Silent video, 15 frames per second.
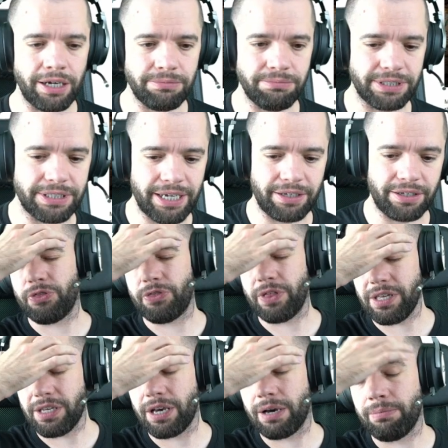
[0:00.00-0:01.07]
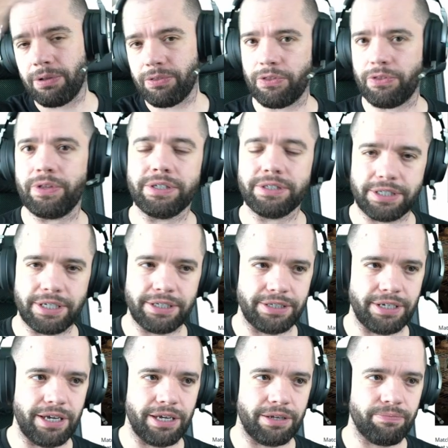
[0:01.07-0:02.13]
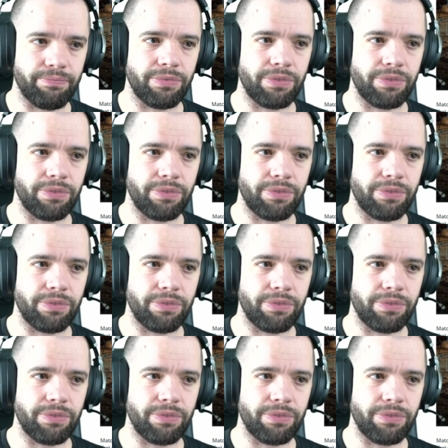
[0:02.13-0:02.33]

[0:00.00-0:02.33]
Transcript: saying, think about the things they're saying.